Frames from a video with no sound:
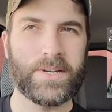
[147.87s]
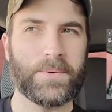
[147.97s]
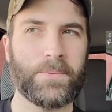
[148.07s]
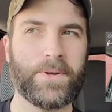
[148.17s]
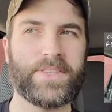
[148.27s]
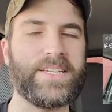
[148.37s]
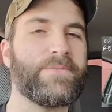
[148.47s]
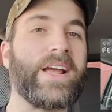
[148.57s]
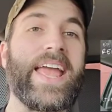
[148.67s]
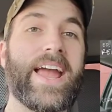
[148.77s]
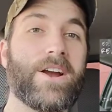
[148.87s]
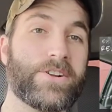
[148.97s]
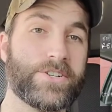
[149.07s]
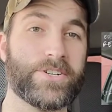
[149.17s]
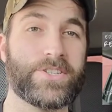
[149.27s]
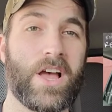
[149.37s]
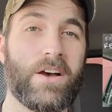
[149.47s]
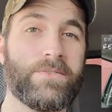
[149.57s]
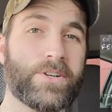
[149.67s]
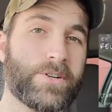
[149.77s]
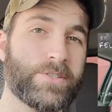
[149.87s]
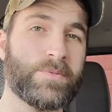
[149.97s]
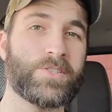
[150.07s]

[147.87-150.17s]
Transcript: what the different characters of the Christmas